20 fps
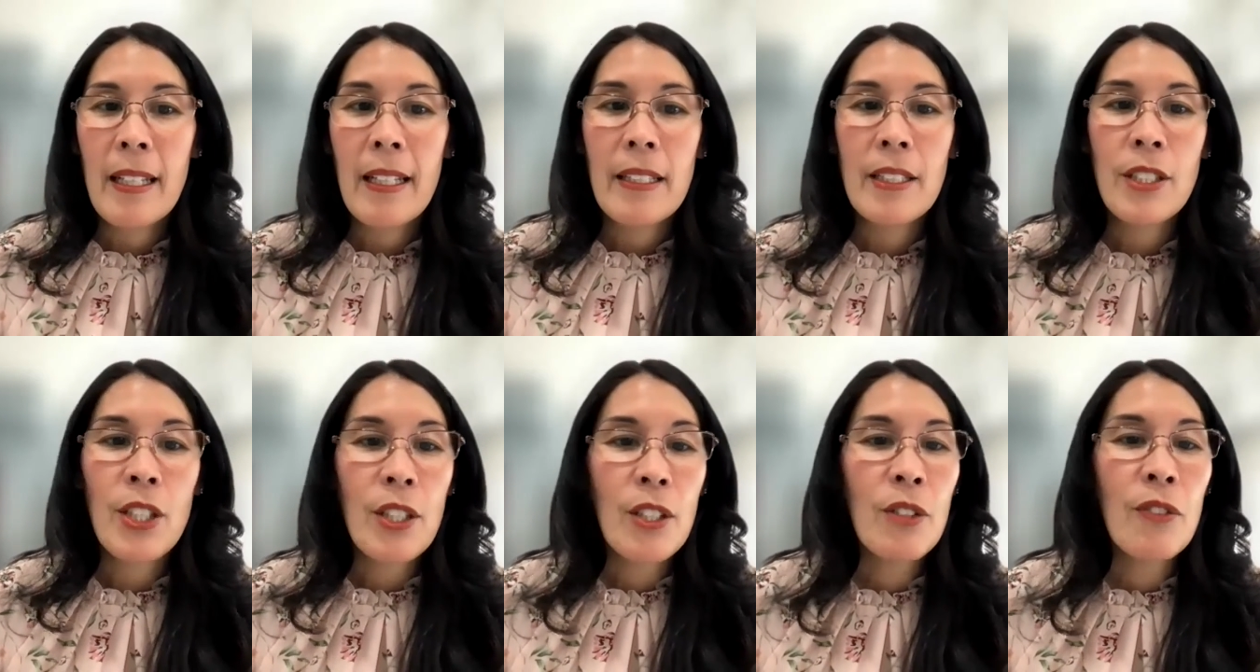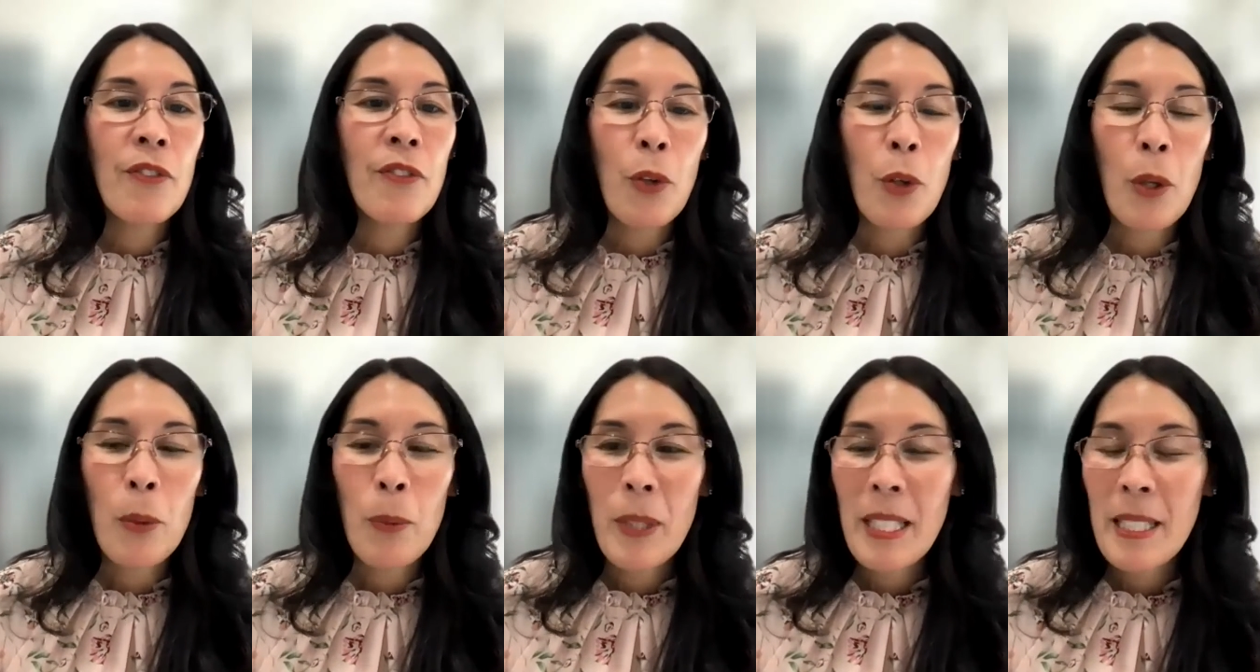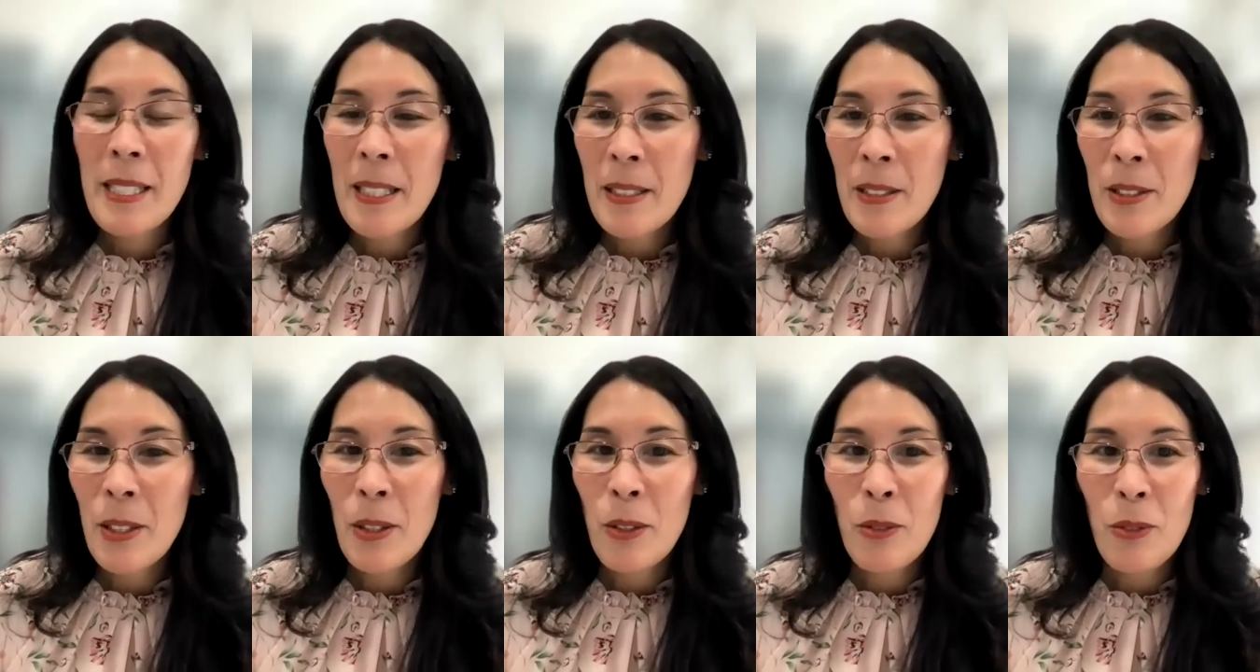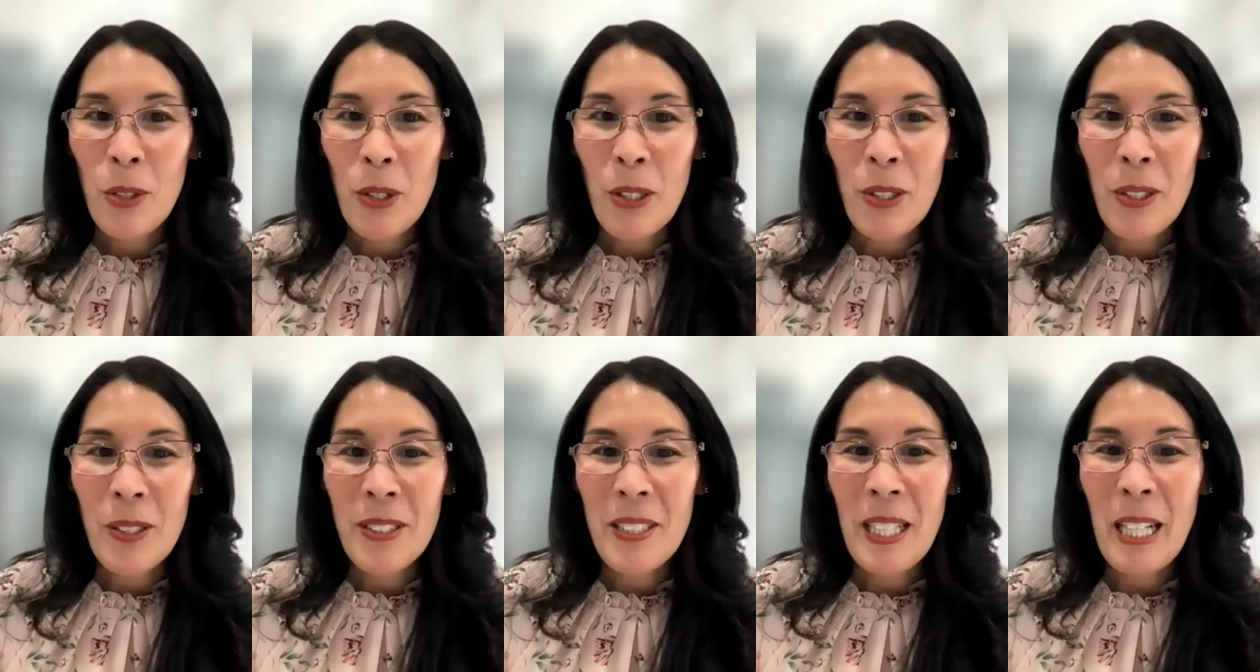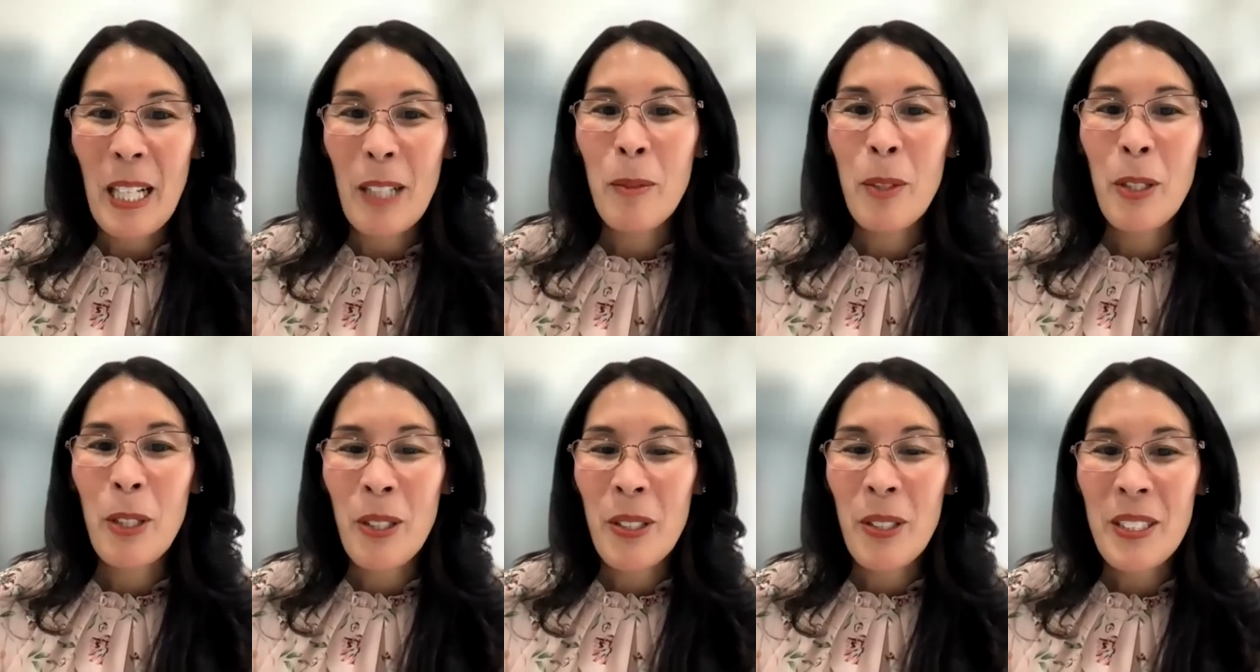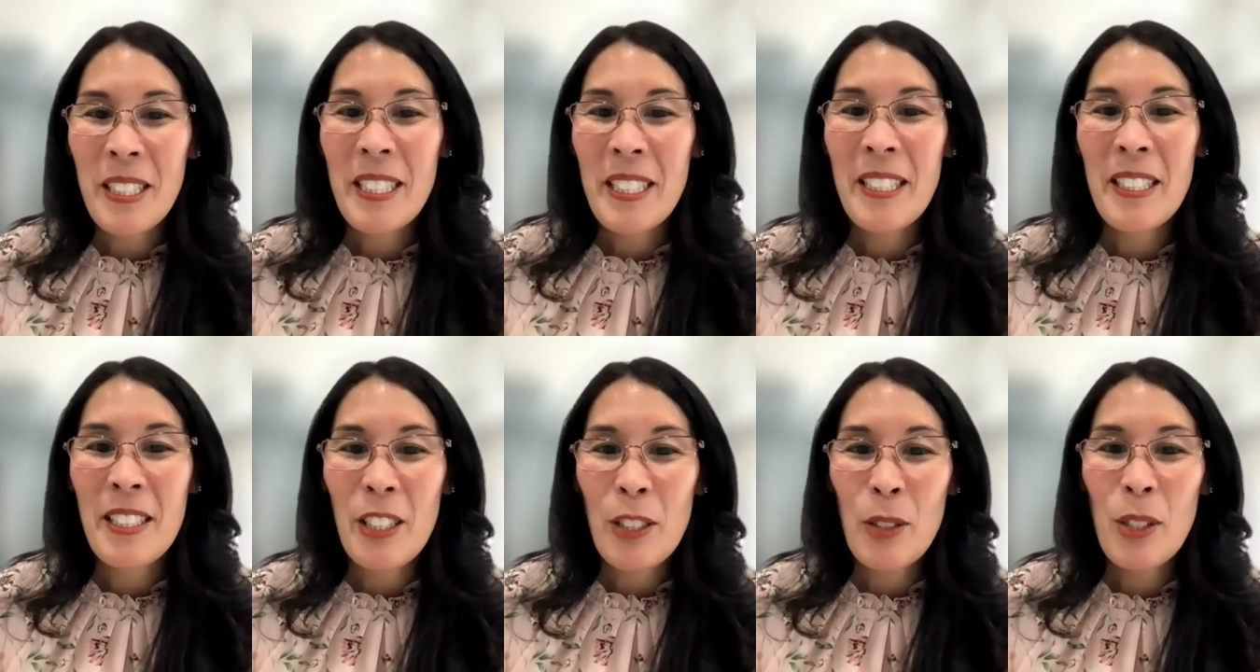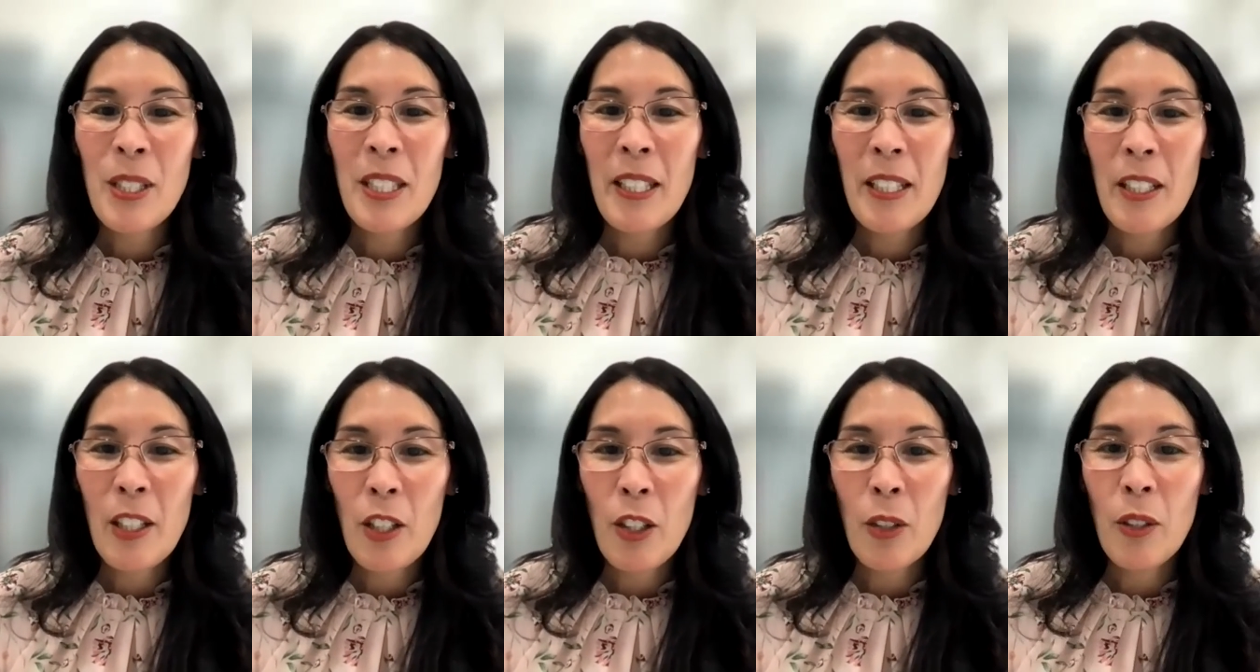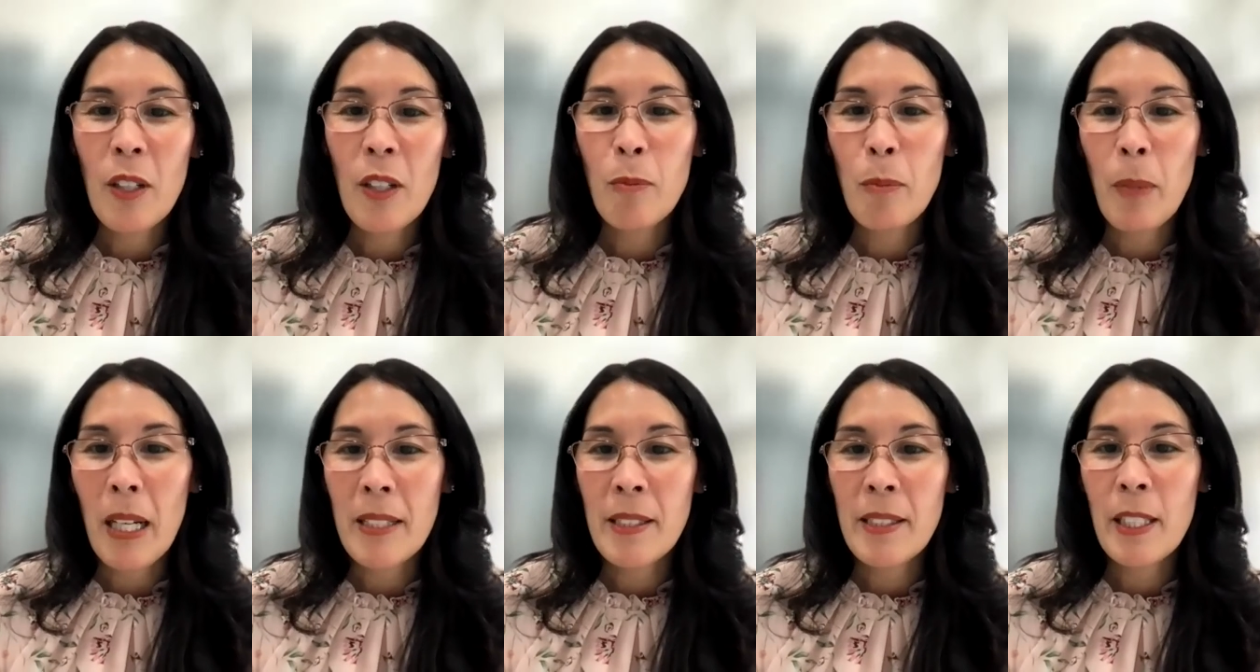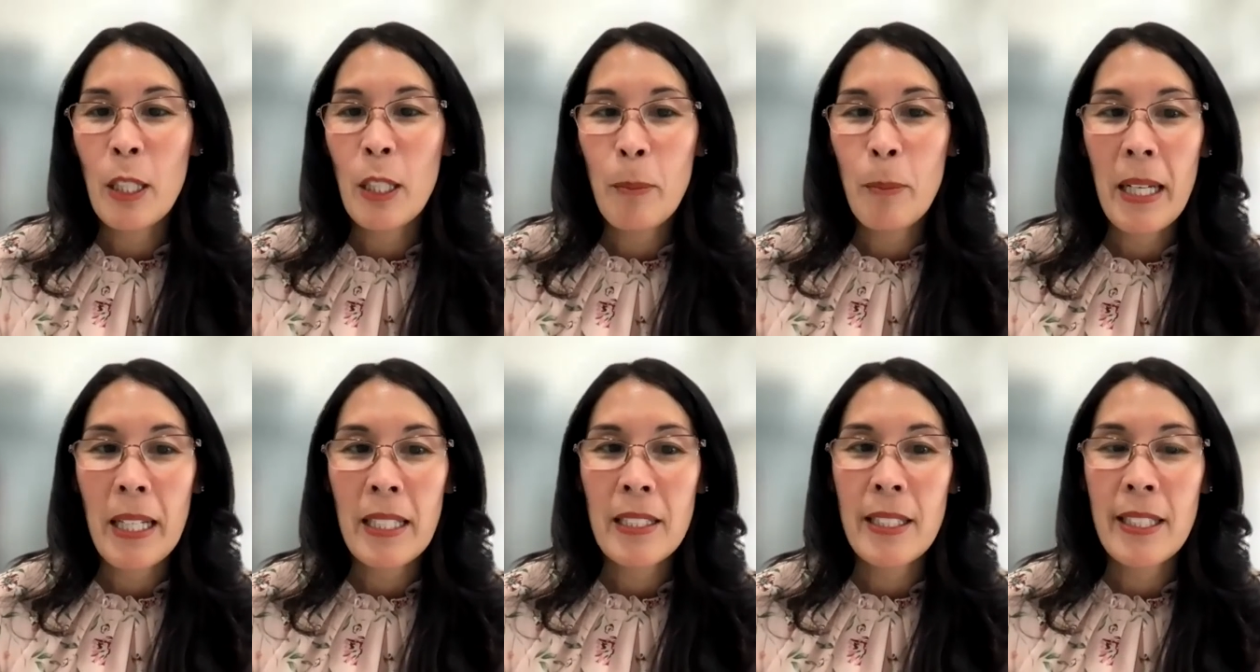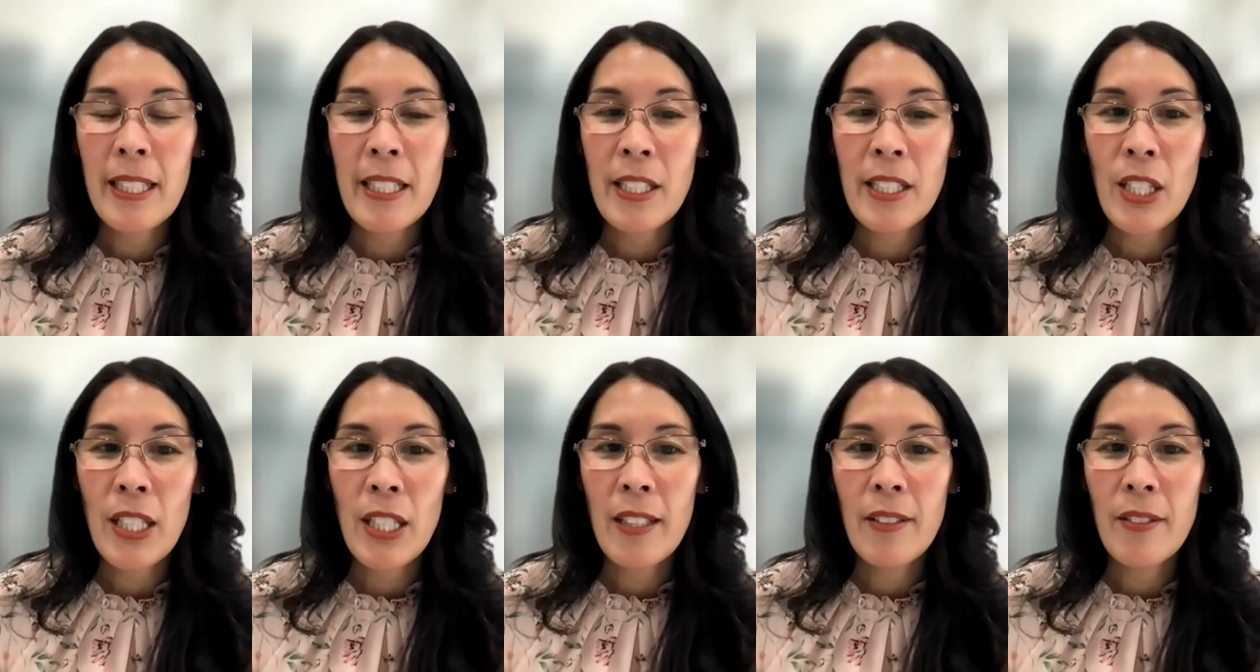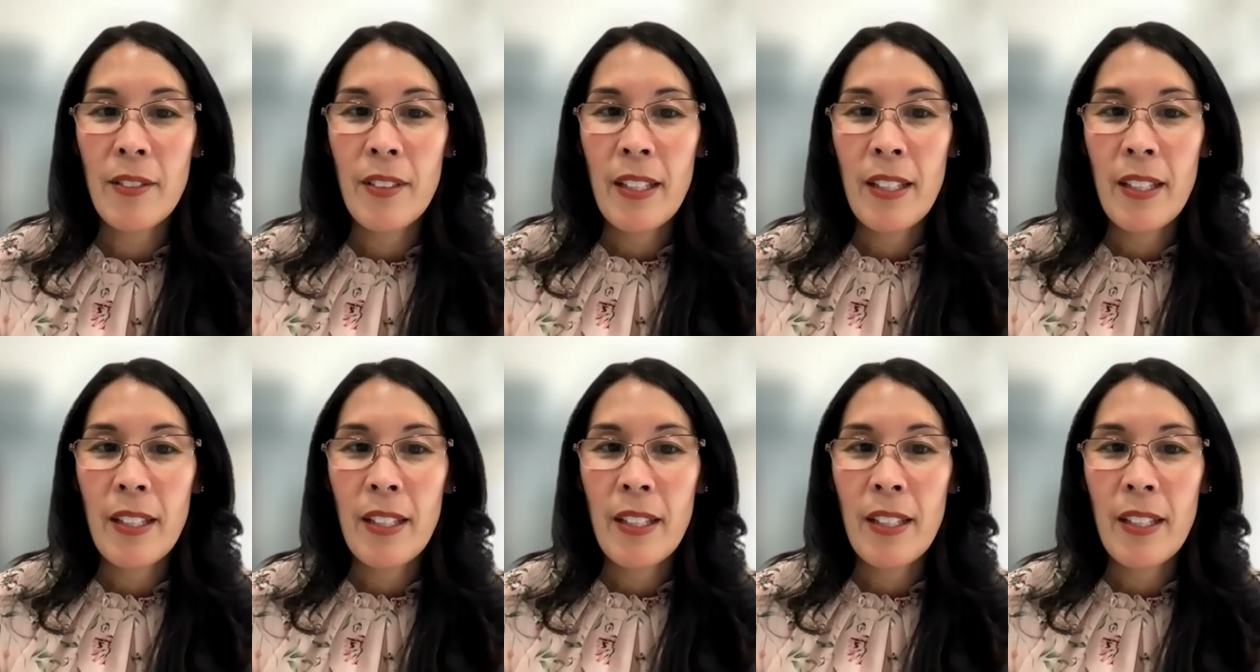Just 4 weeks into the role, I'm currently the new CEO of Boston Impact Initiative,